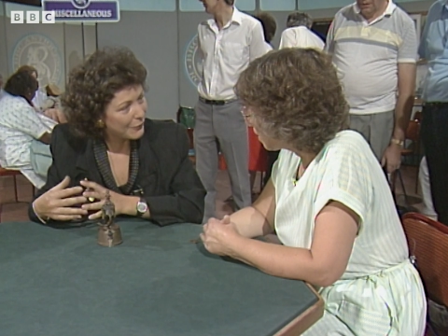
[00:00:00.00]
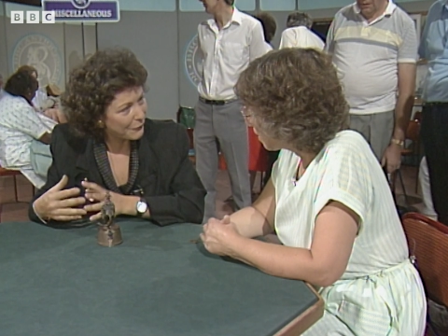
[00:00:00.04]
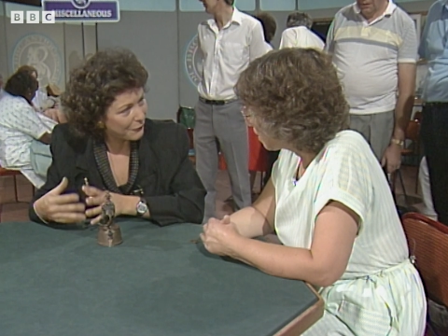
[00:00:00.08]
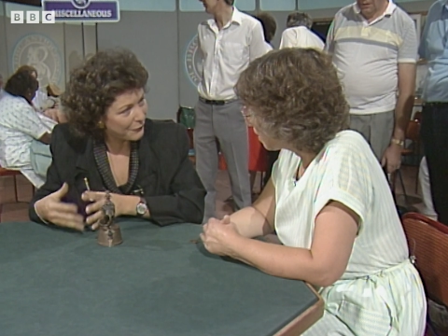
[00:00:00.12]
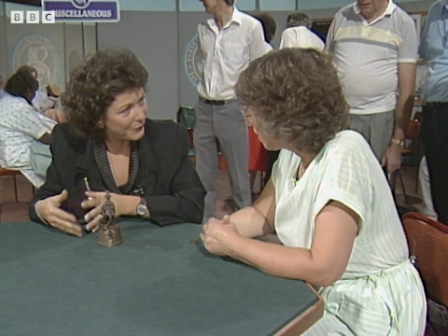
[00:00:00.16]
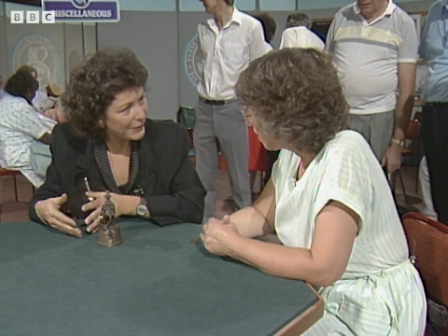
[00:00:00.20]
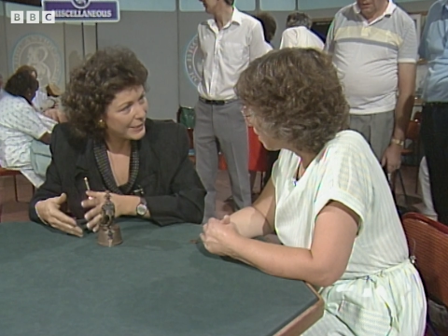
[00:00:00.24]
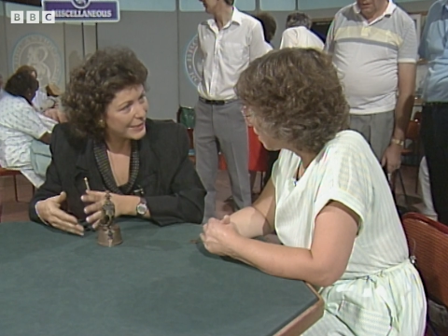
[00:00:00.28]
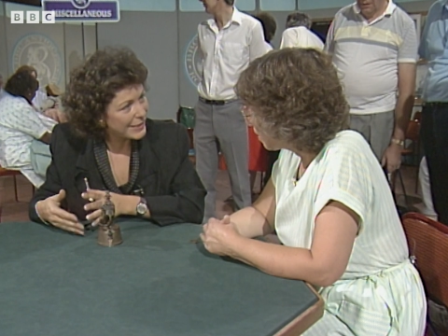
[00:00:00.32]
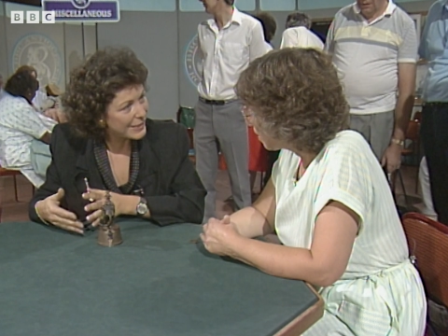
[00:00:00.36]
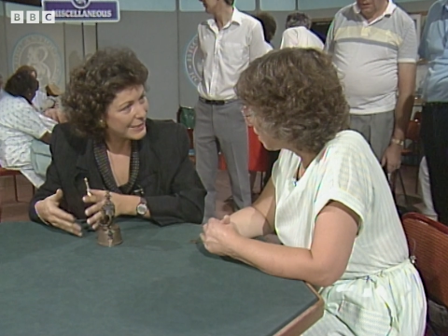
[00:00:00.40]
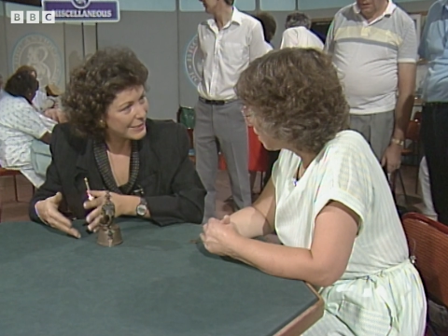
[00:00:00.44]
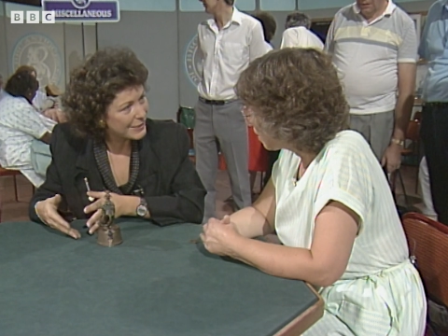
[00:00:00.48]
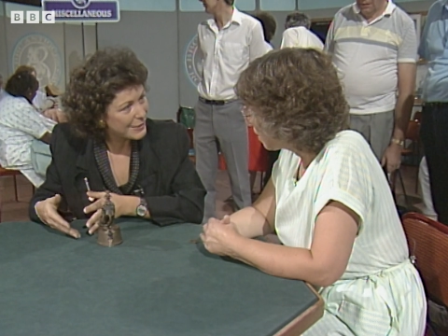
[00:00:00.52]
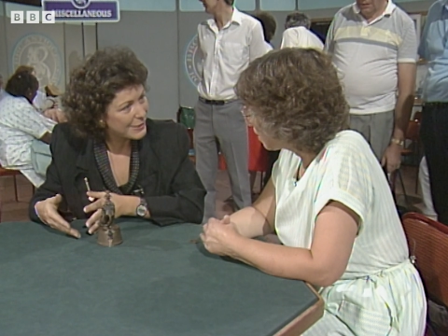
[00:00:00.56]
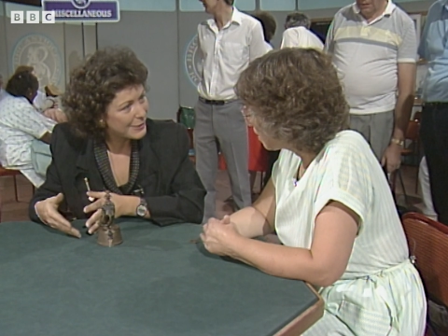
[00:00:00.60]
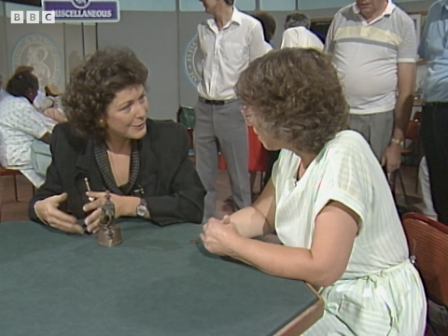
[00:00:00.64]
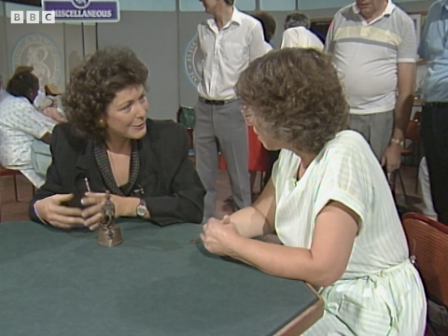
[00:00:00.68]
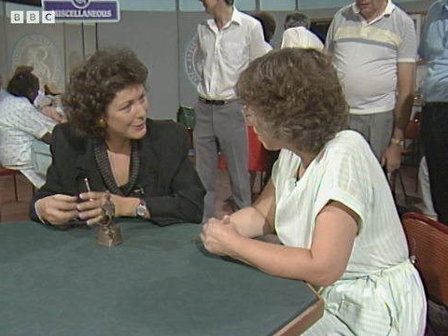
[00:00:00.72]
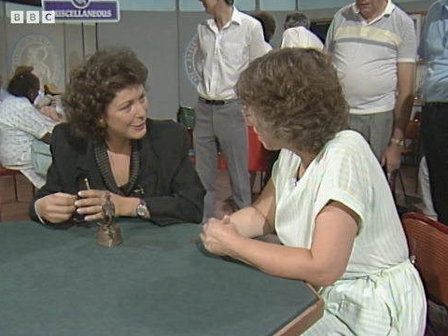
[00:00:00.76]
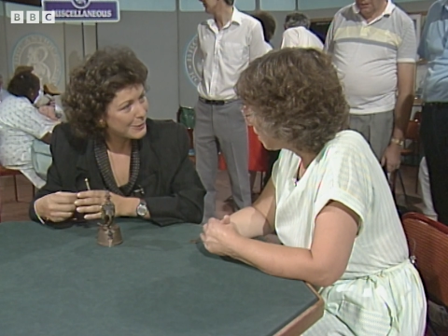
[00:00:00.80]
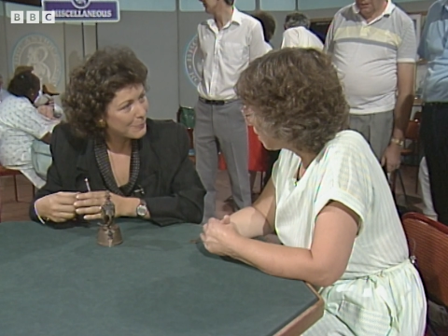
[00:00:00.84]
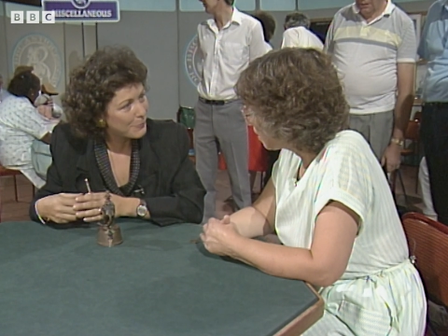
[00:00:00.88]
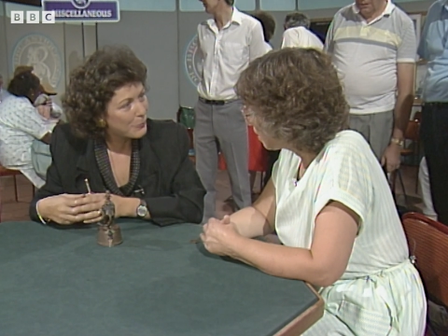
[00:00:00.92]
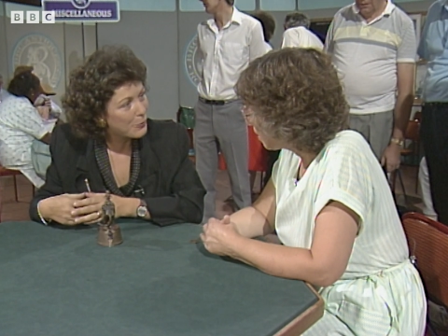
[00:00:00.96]
of
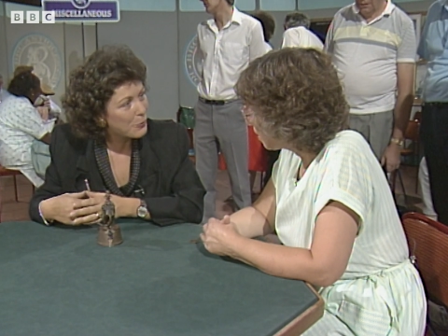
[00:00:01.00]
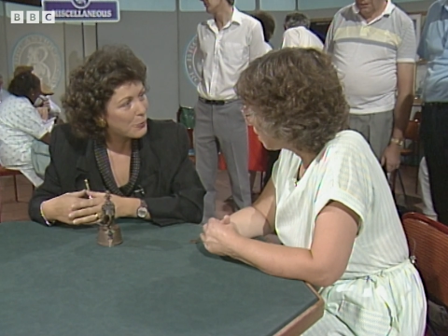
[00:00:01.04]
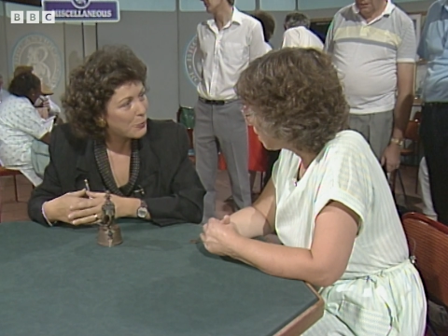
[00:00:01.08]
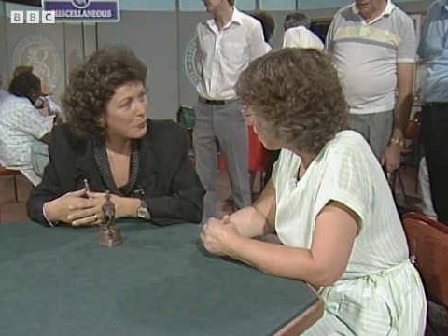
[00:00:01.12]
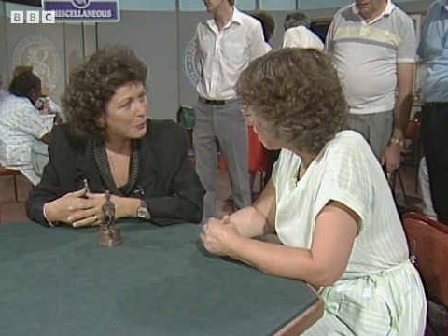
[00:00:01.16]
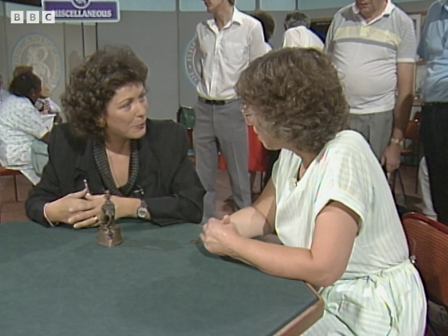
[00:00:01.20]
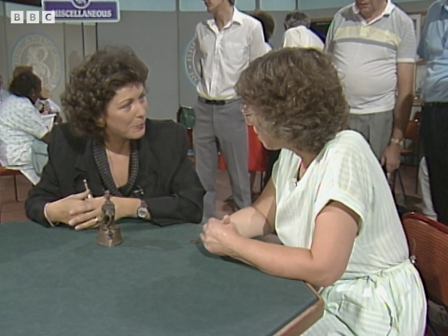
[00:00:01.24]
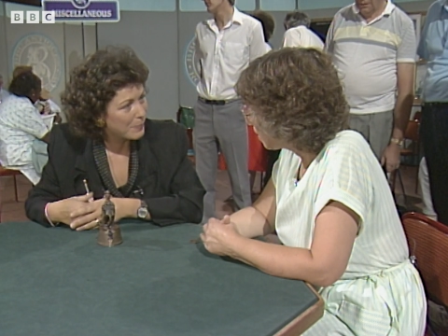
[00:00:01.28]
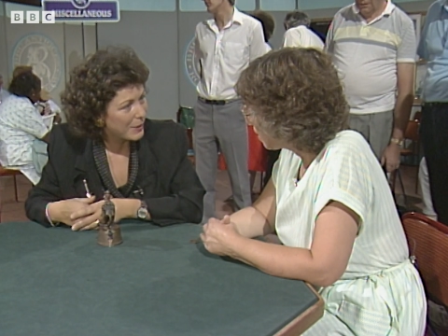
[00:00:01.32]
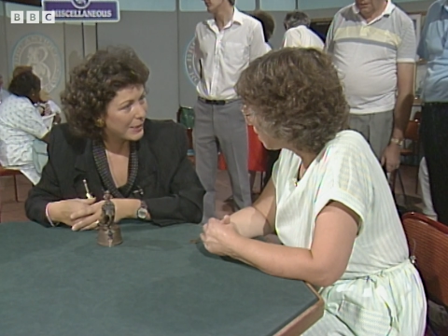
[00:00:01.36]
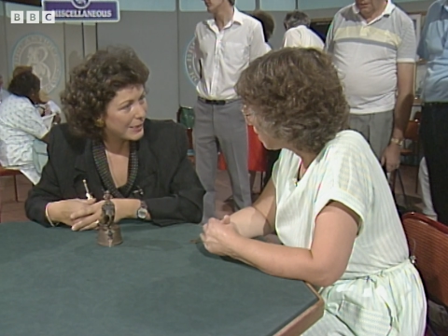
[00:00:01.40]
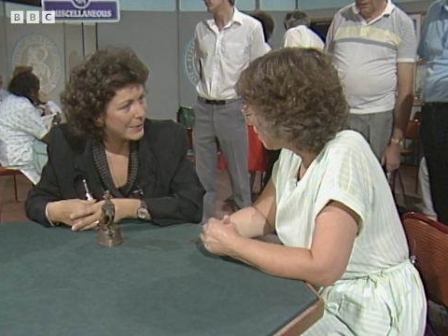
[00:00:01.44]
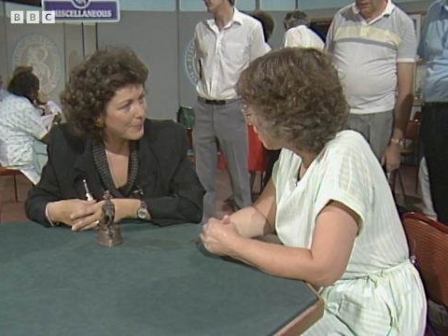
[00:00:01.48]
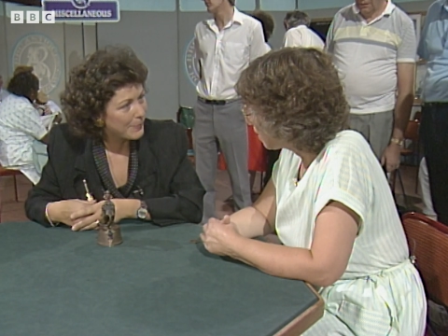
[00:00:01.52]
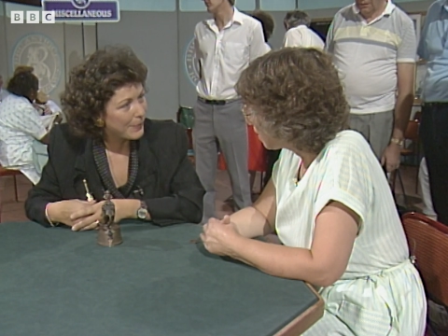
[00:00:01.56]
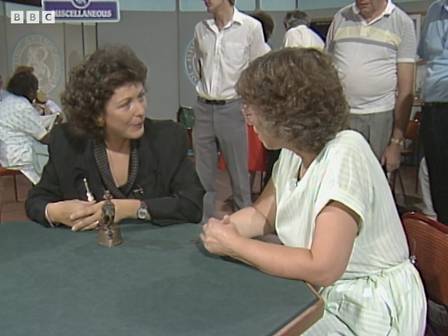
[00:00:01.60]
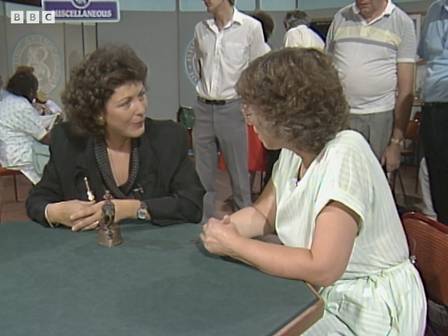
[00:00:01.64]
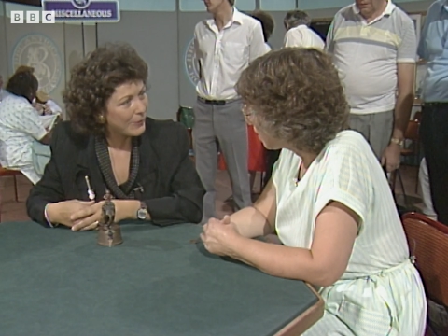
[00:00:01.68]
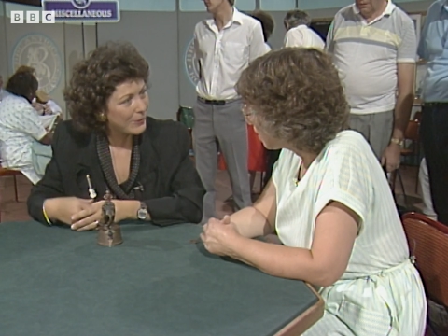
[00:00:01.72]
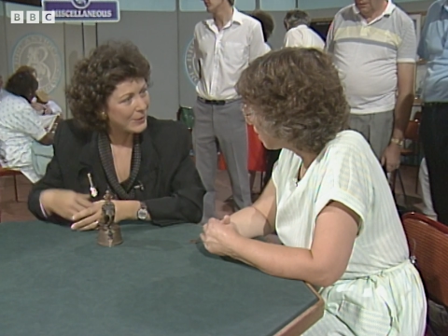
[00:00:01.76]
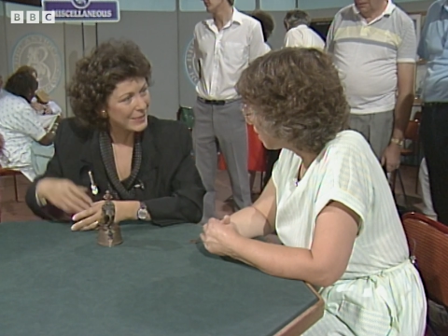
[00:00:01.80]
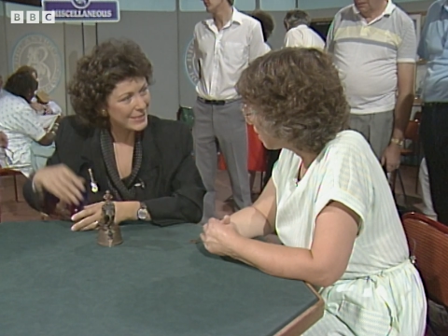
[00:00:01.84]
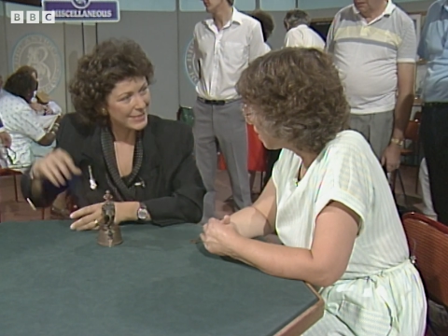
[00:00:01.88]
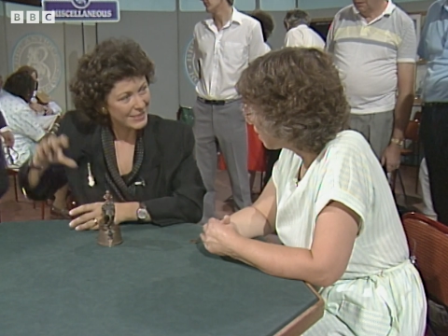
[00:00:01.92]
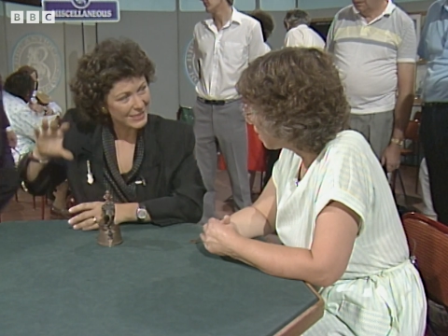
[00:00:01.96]
these small money
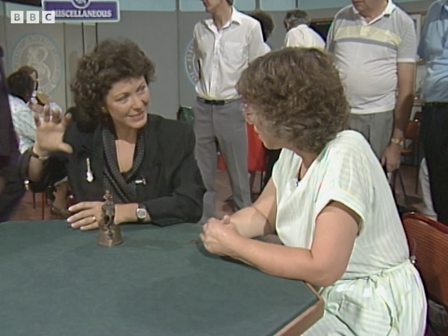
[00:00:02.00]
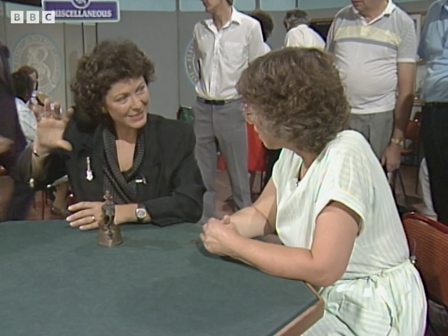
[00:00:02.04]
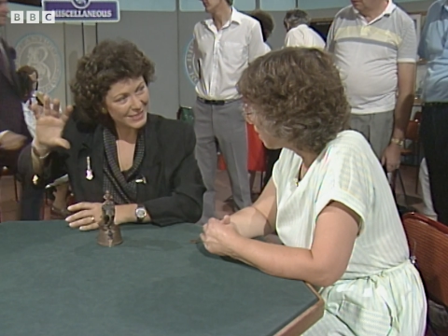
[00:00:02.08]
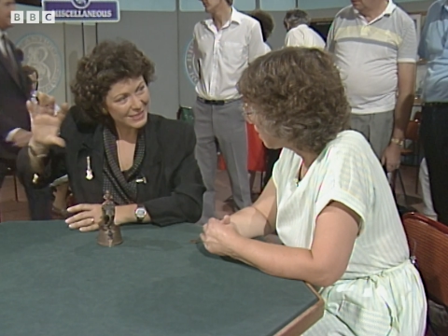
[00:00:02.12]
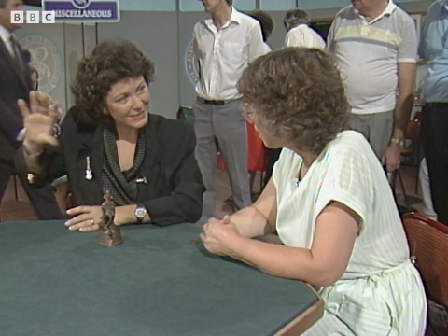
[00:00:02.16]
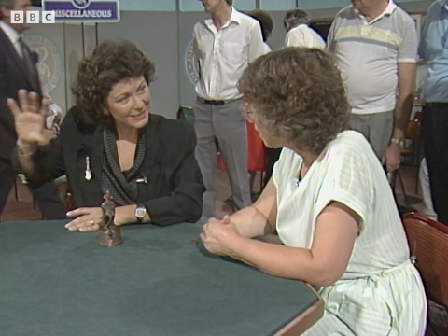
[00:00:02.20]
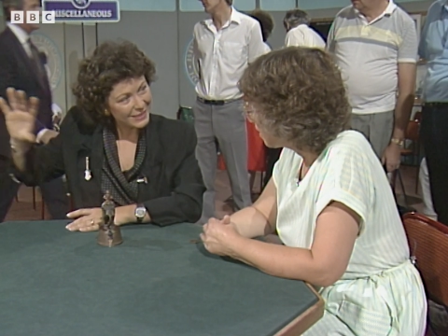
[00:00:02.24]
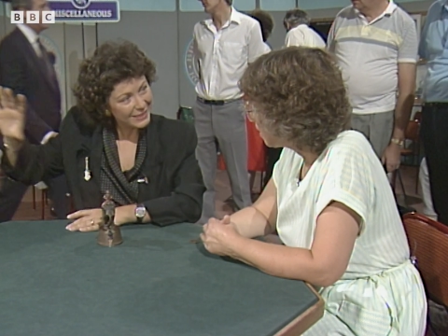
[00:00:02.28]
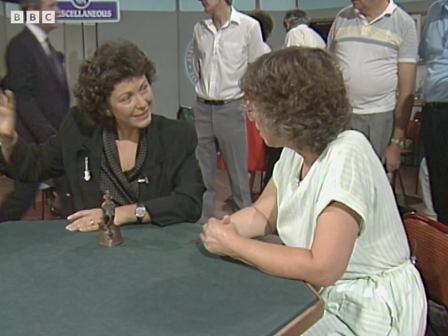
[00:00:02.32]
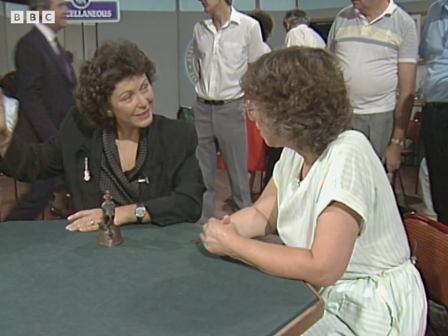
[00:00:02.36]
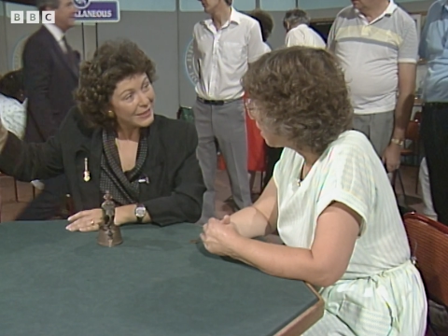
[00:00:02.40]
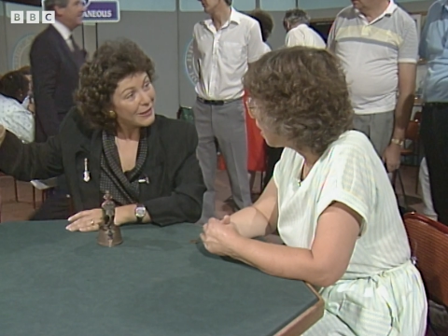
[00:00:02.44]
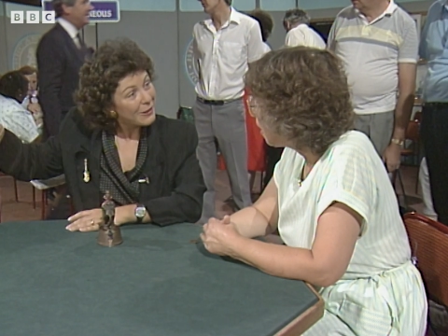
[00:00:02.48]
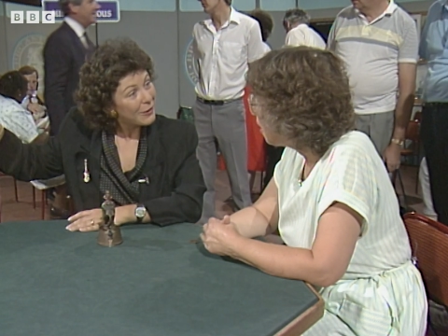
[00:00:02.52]
boxes